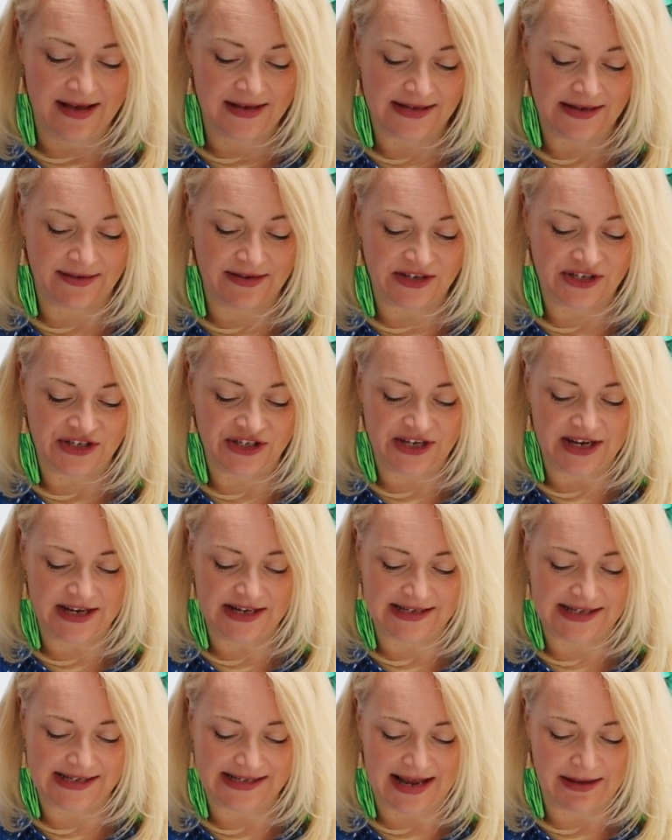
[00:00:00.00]
So it's
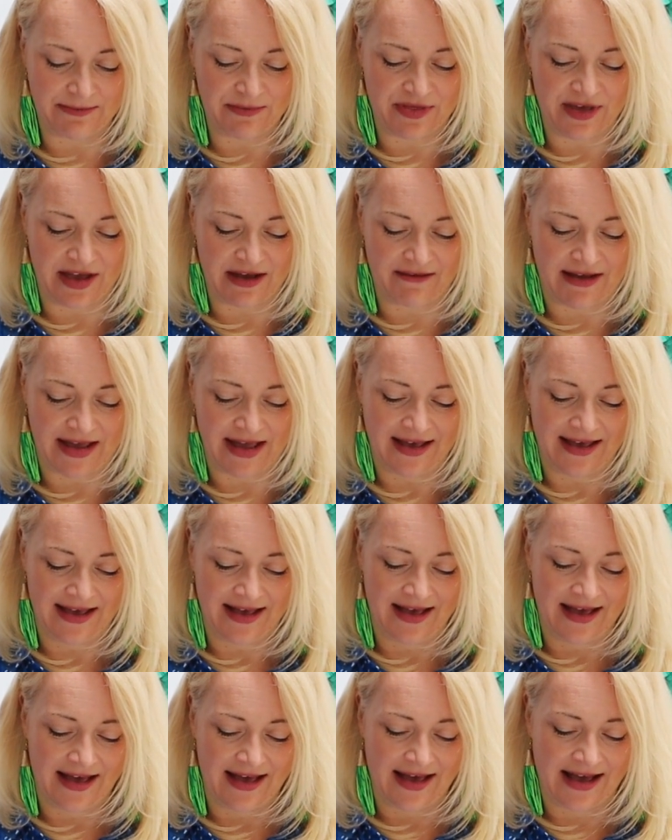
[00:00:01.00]
just the same theory,
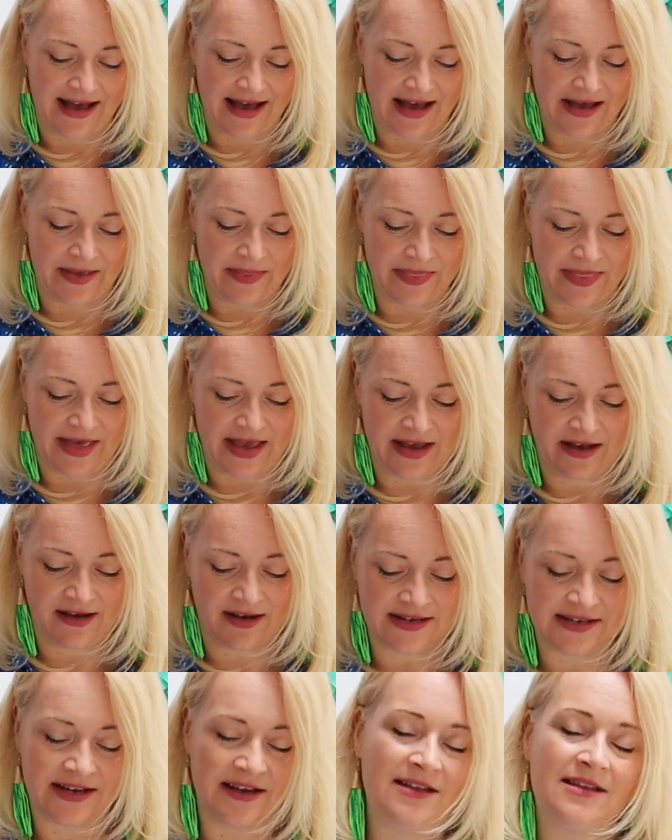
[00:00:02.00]
and they
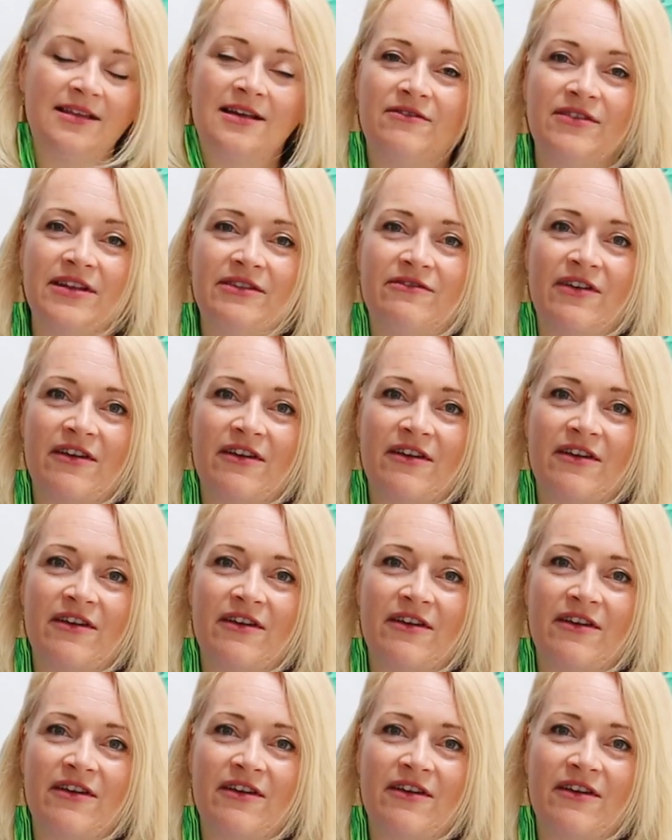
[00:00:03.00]
cut a lovely,